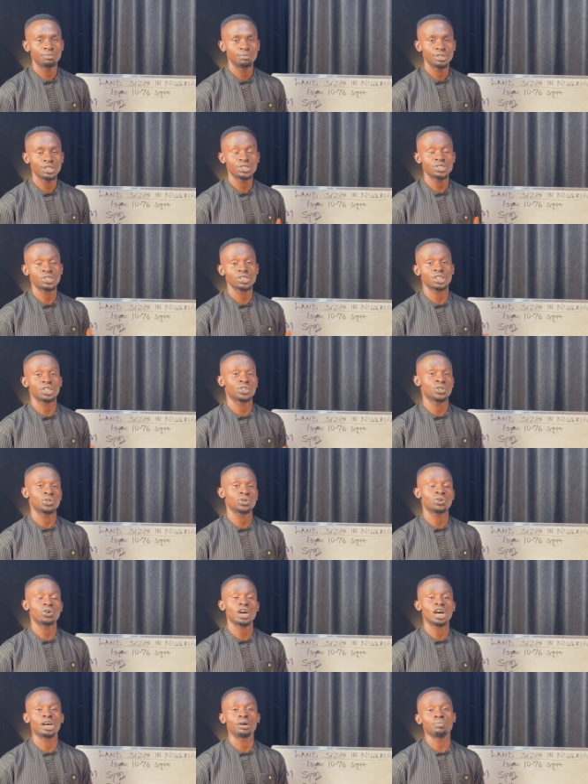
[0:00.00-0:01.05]
make
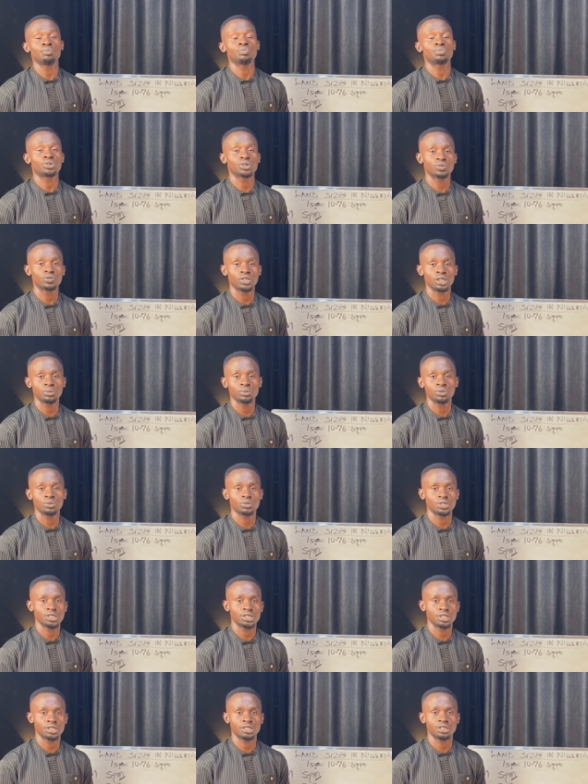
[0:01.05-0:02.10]
secure and profitable
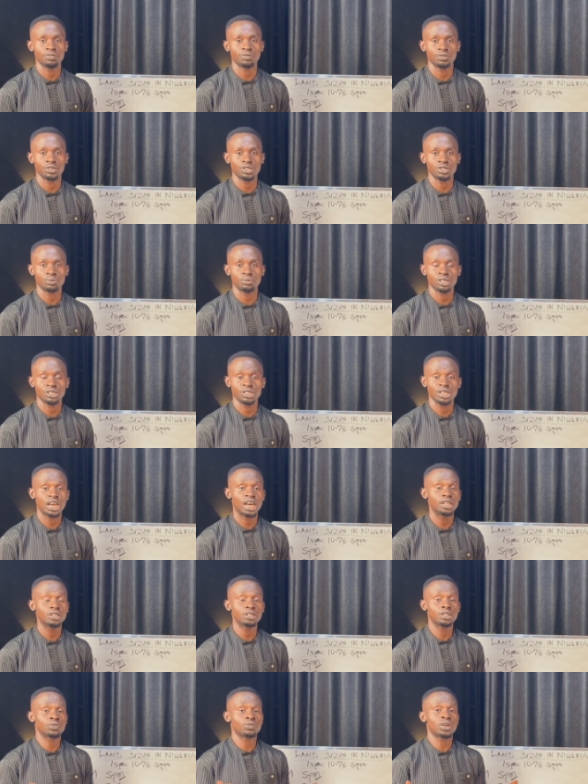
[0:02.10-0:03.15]
real estate investment.
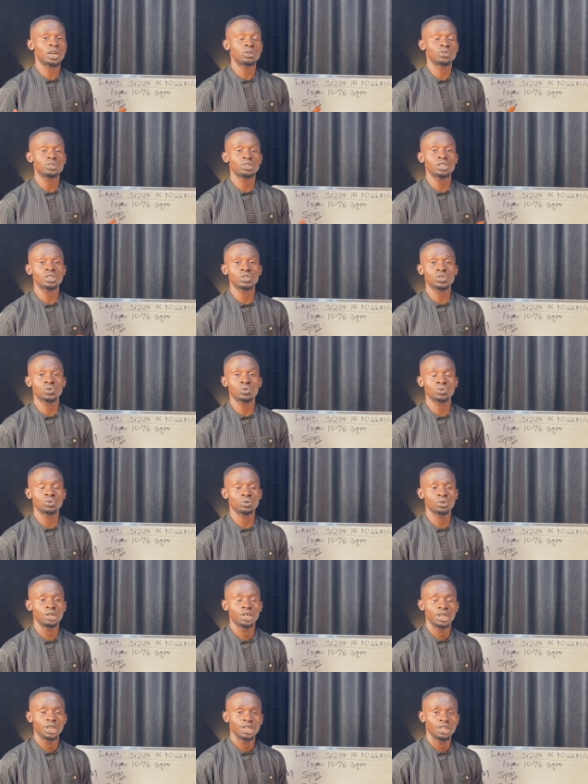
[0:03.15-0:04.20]
And if you are looking
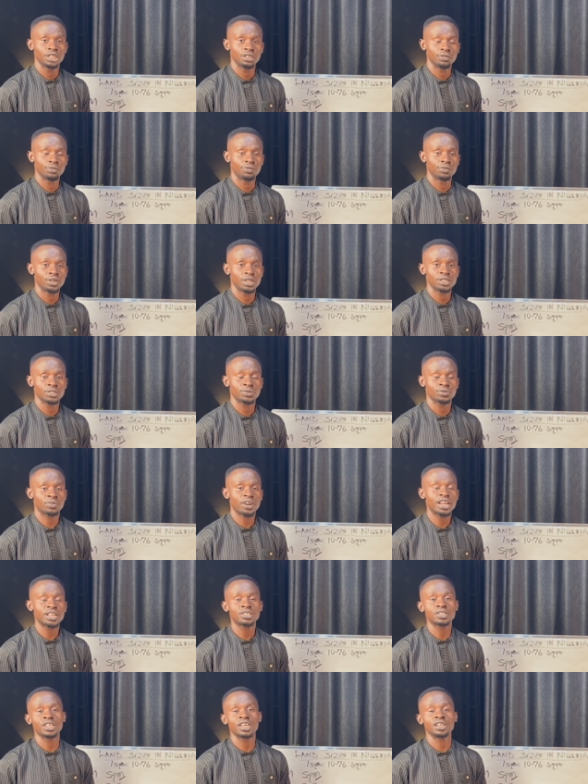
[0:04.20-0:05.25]
to invest
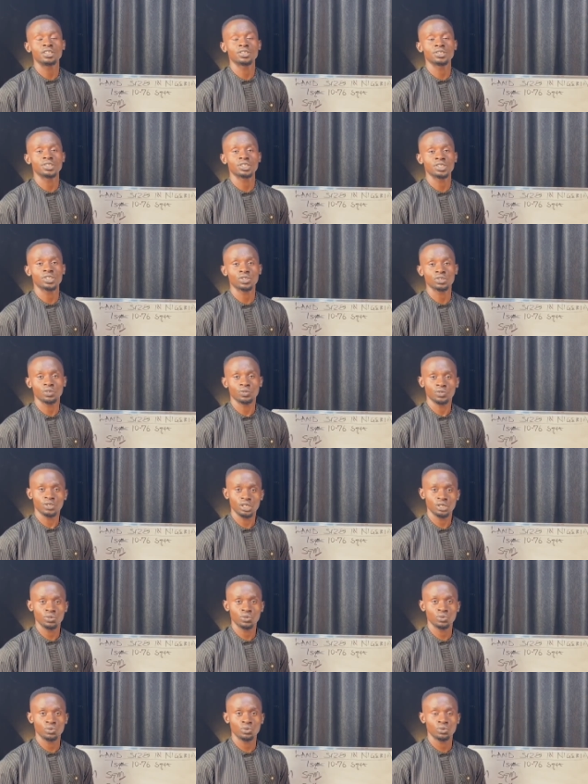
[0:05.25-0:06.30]
right here in the city of
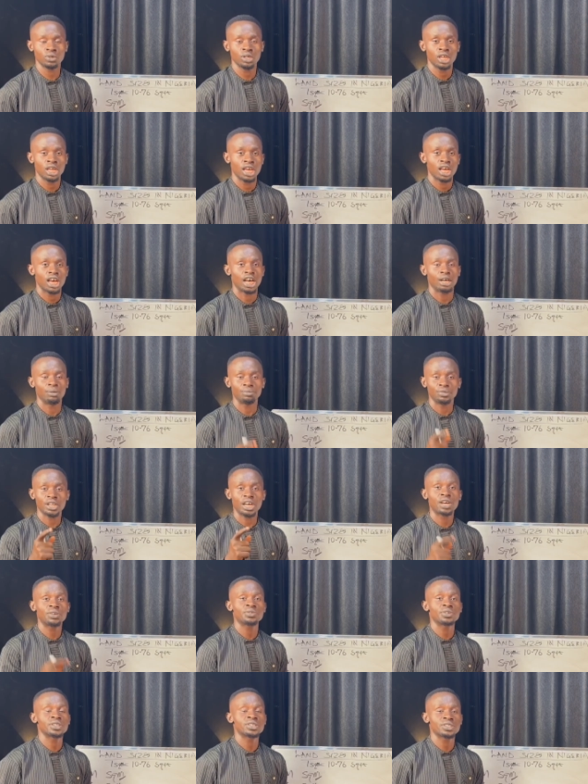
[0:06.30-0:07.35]
Enugu, I'm
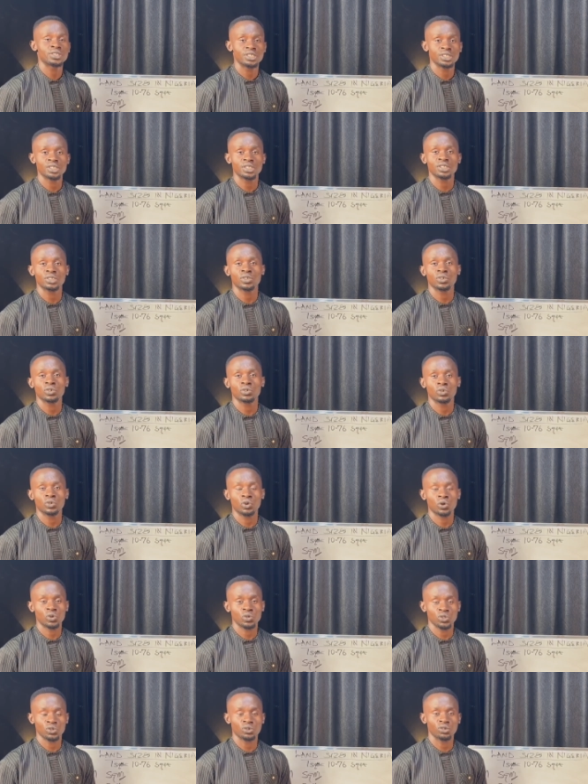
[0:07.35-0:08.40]
that real estate
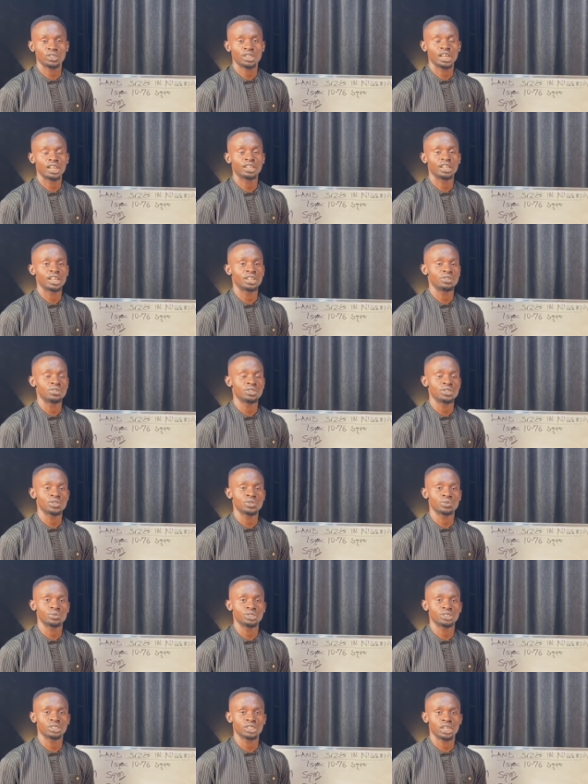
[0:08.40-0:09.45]
consultant that you need
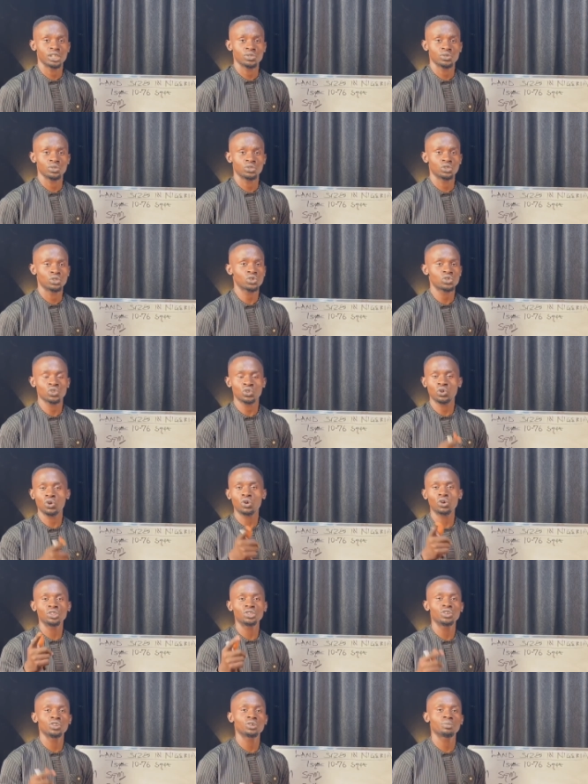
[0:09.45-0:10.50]
to reach out to. Just
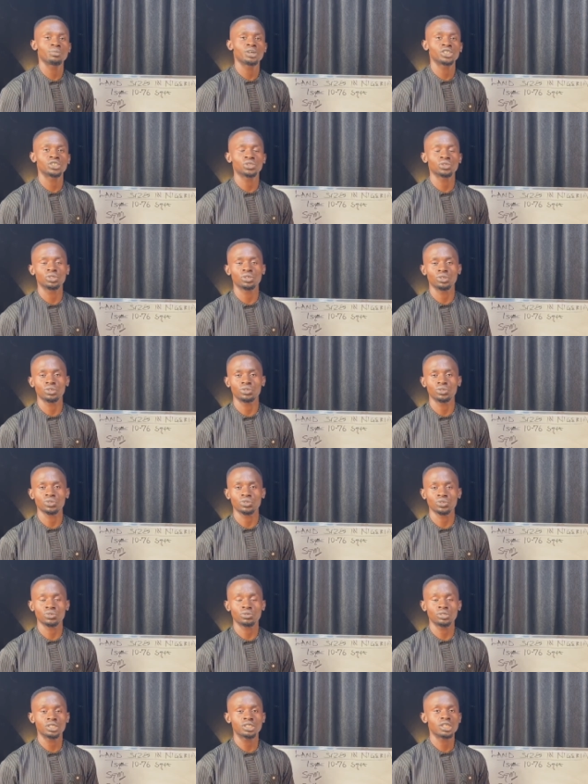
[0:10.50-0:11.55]
call the number showing on your
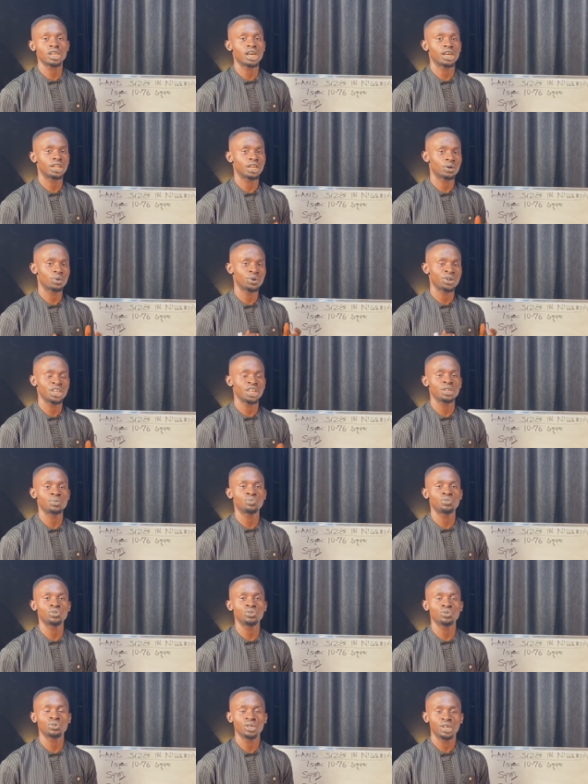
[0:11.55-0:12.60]
screen and I will
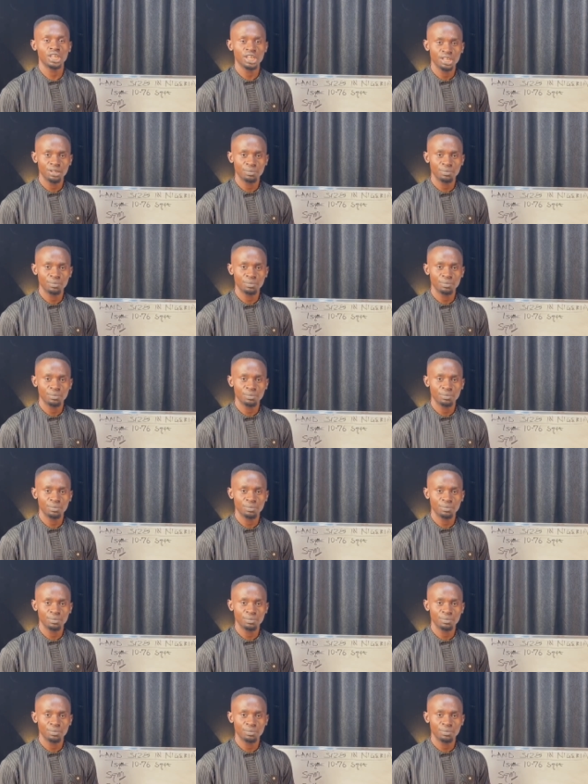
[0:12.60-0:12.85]
help you